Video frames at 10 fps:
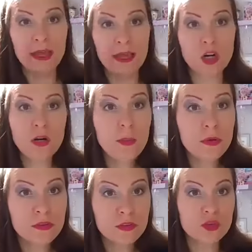HR
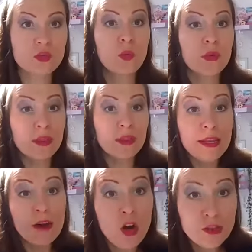position within
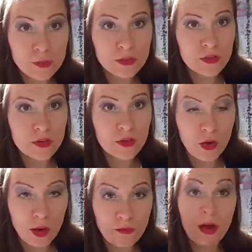the hospital,
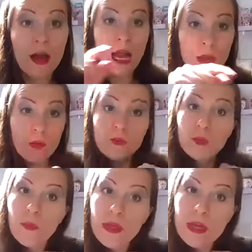however, I would
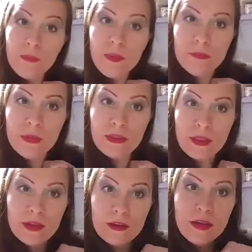probably implement
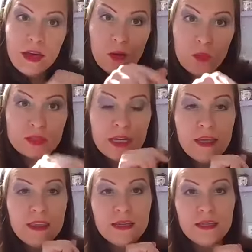that. I would
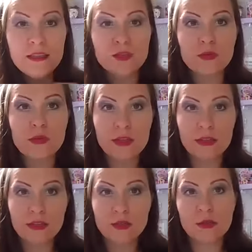take that into
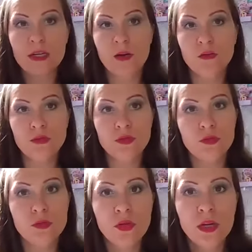the into account
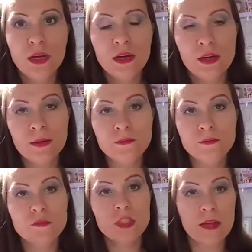to
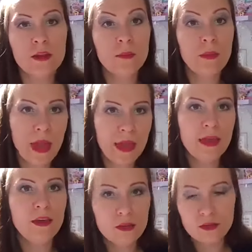um, tell them,
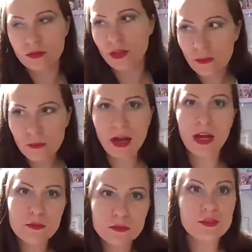hey, see,
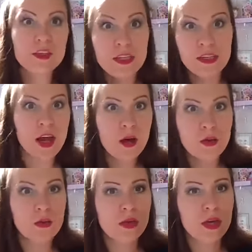I've seen
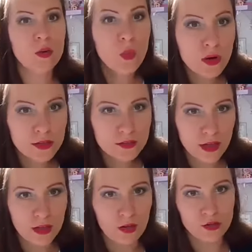how it works
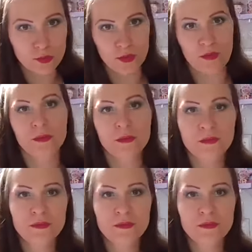at a hospital.